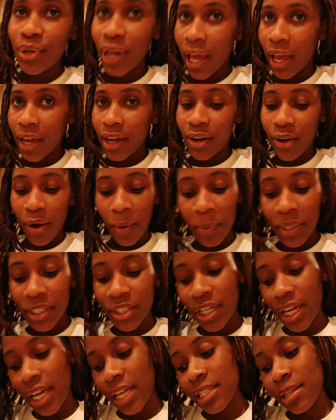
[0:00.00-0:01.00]
like, comment,
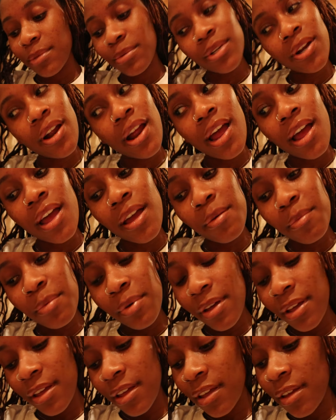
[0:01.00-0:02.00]
share, and subscribe.
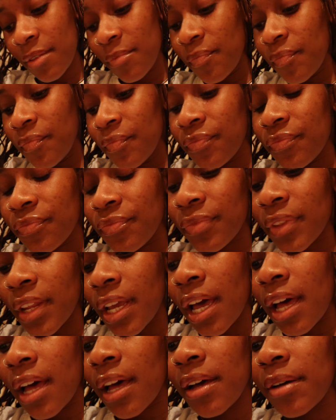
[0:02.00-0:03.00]

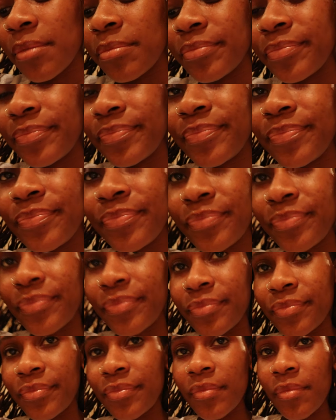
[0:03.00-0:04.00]
Um,
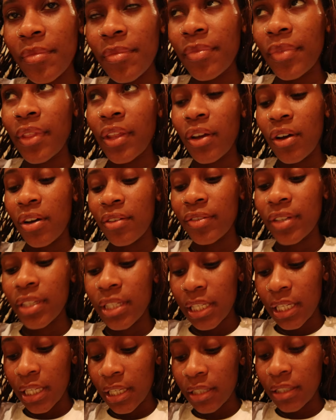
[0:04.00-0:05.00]

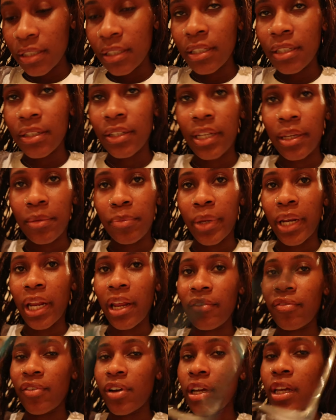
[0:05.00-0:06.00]
obviously, I'll get better
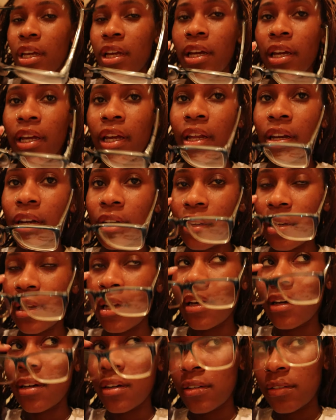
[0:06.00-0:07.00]
at vlogging again.
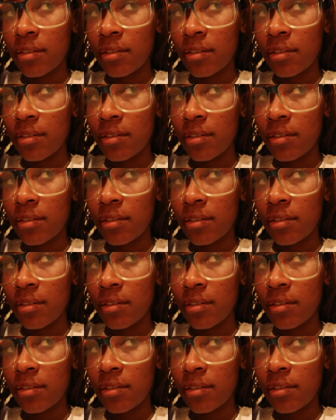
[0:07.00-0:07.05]
Like,